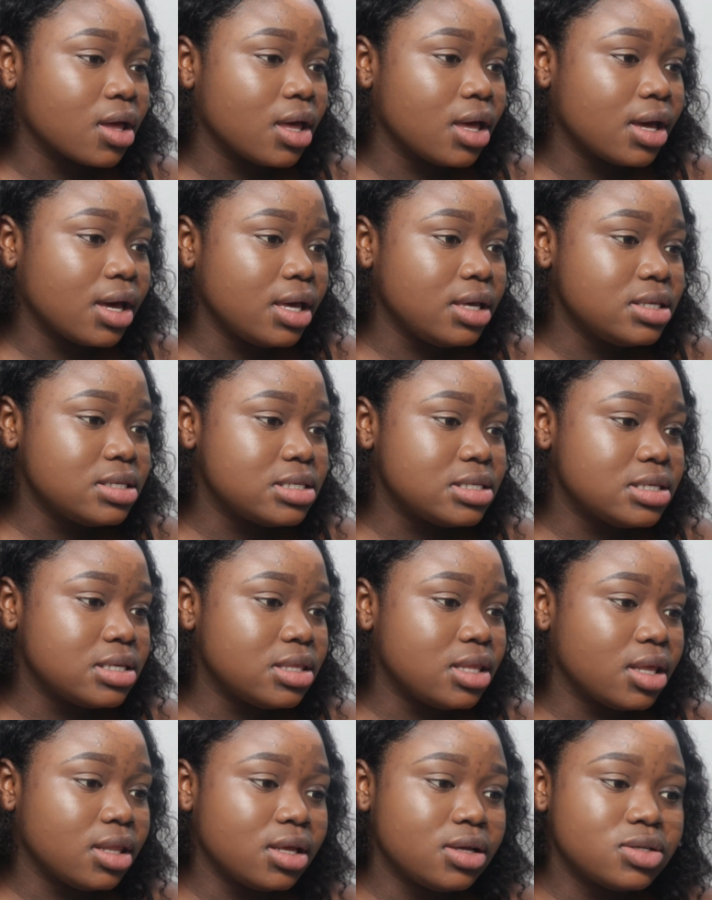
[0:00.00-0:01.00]
You guys see
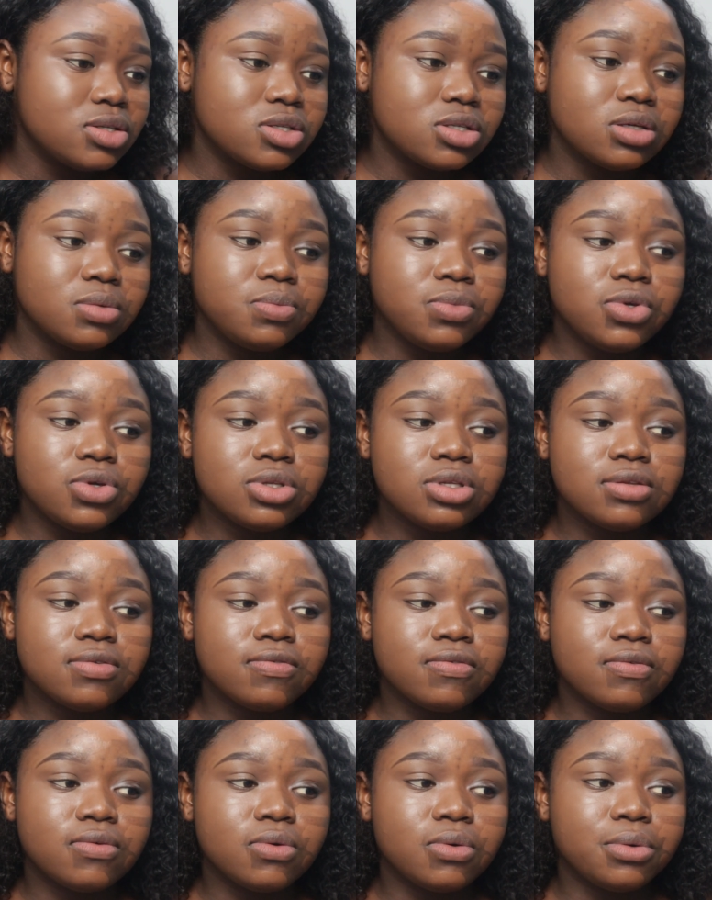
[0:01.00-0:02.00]
that? That's so
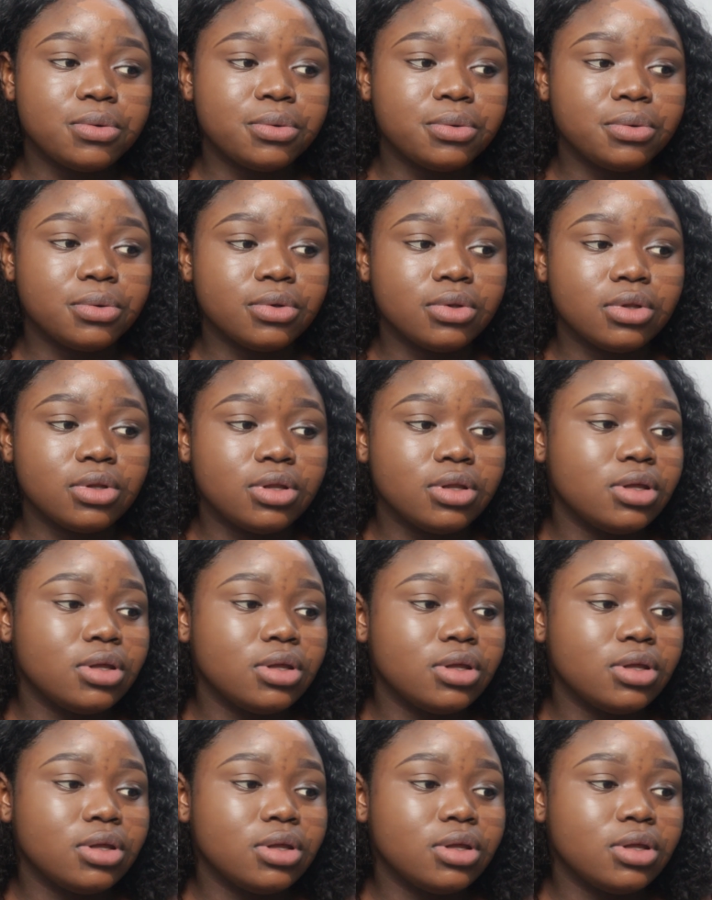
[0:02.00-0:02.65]
beautiful.